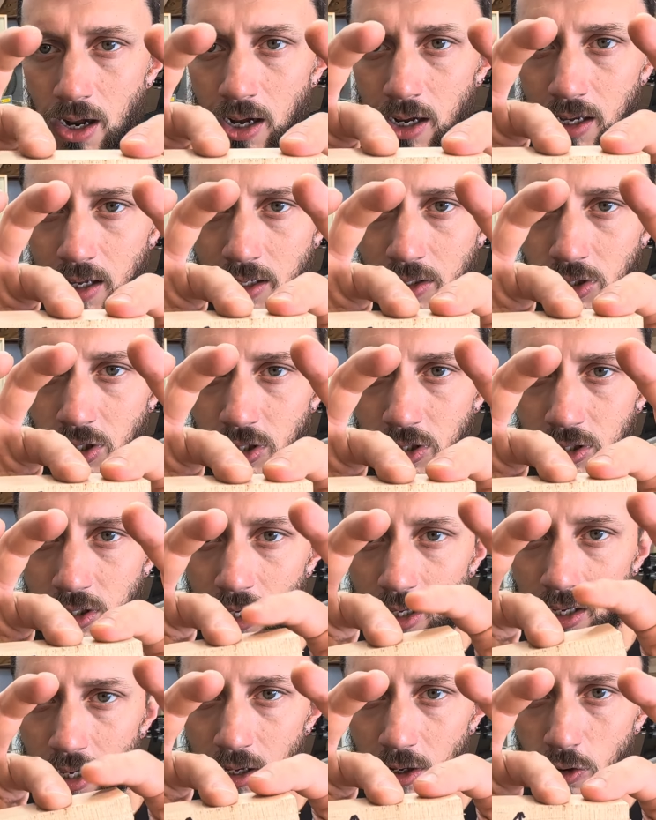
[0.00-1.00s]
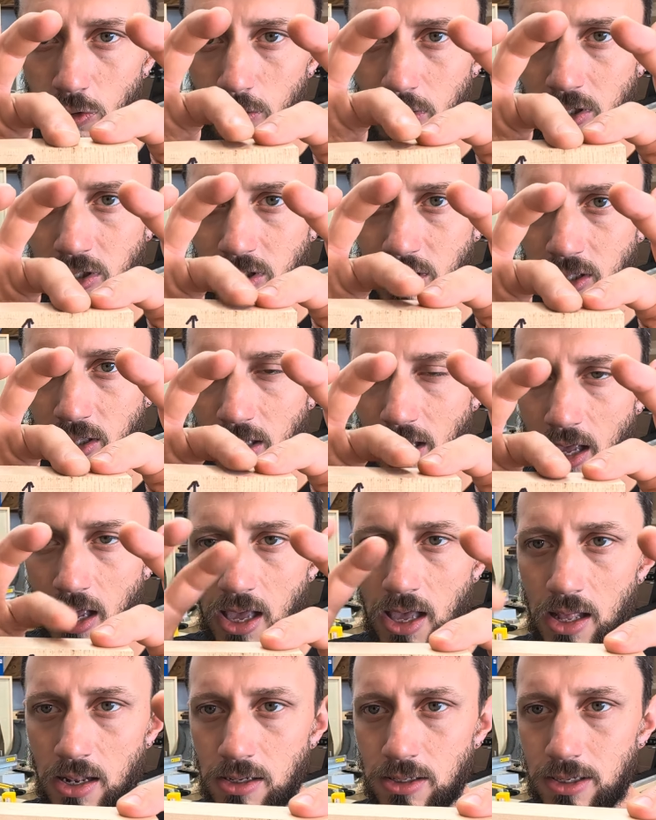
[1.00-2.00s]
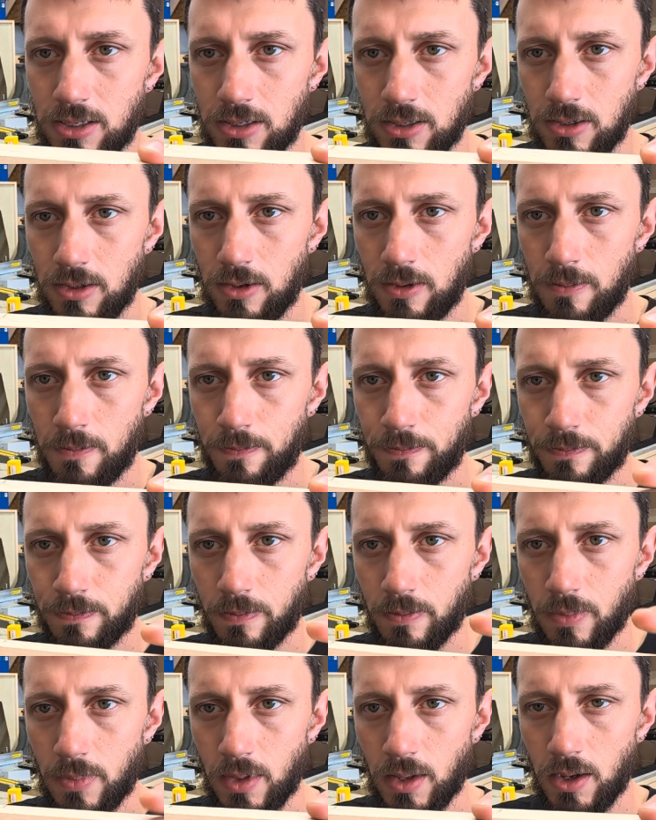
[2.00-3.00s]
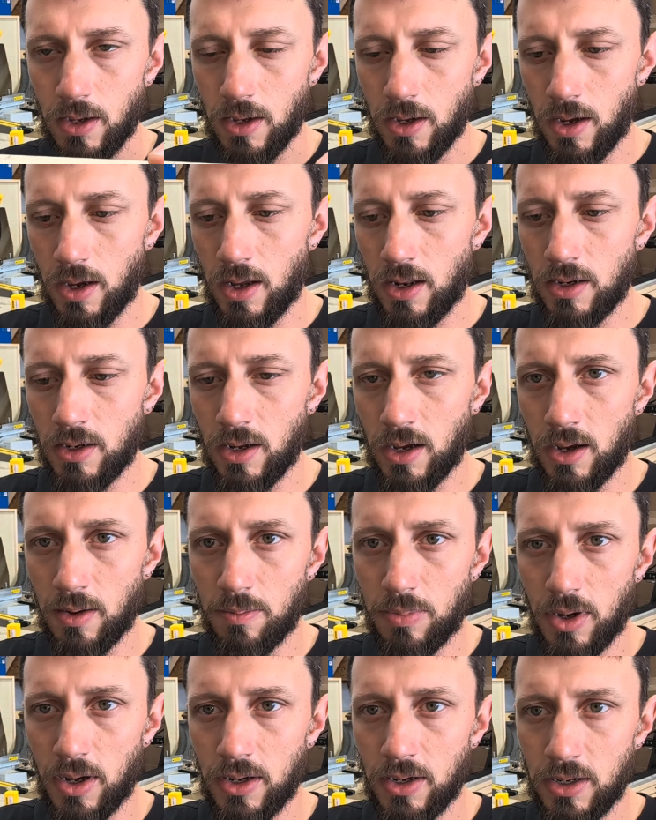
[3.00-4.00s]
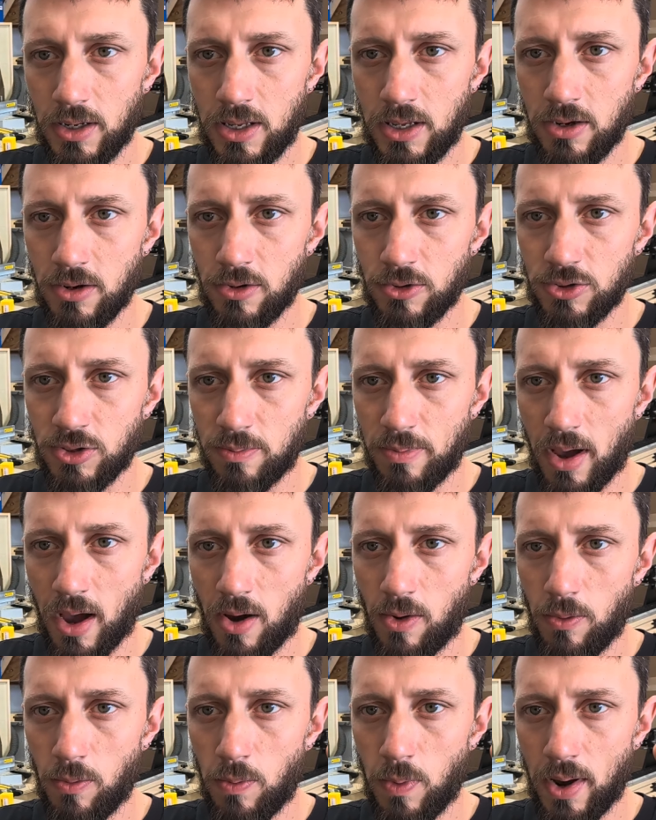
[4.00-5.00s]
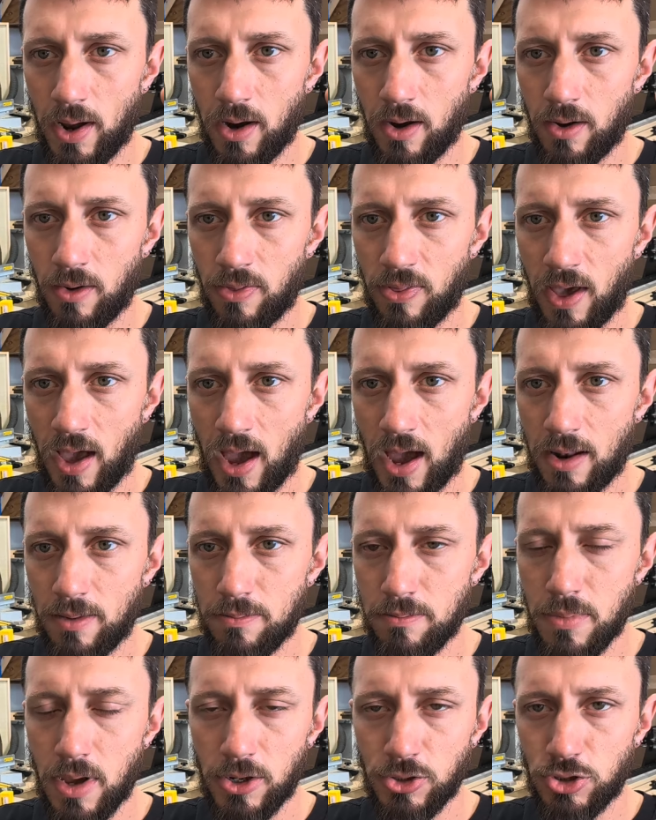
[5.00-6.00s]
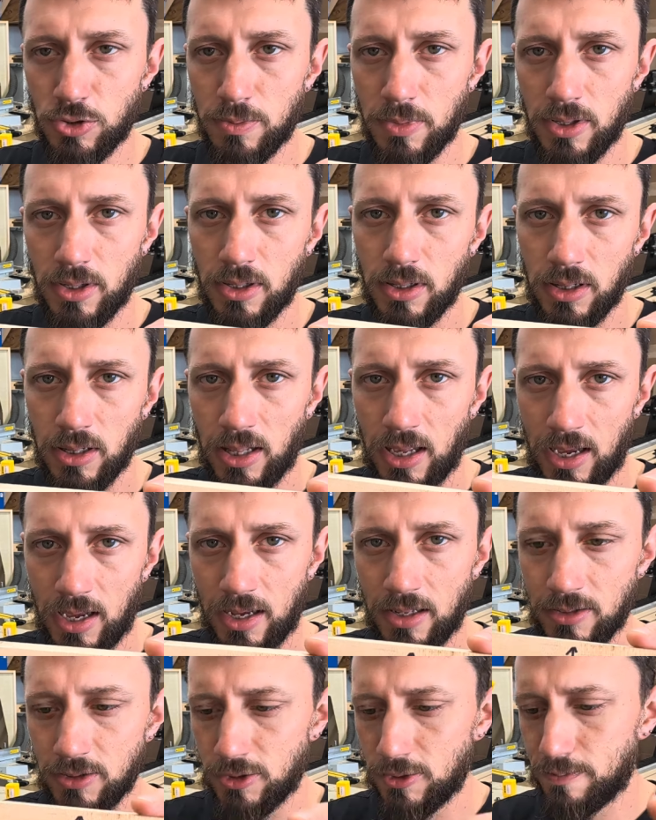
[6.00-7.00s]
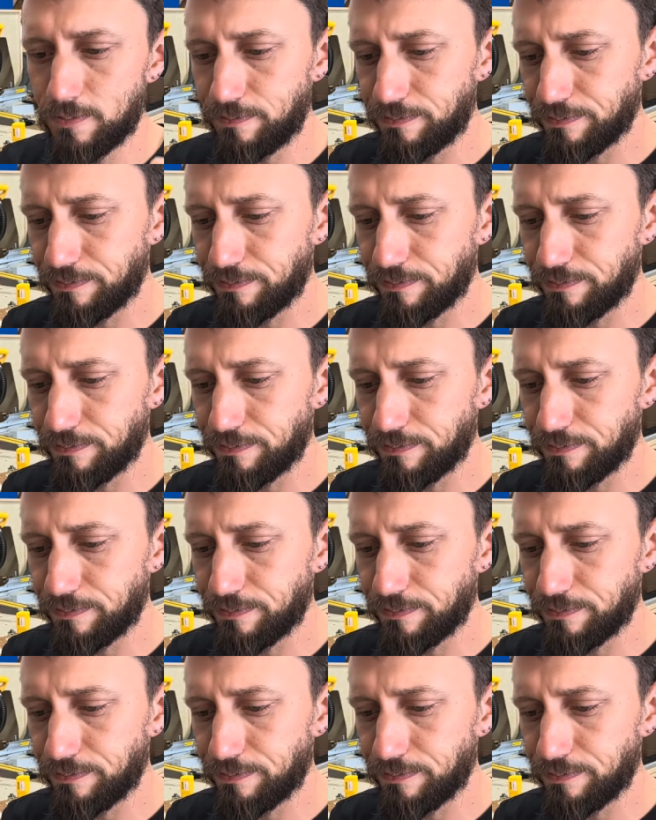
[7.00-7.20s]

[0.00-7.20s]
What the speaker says: can just like increase to the end. And but here's about where that measurement lands.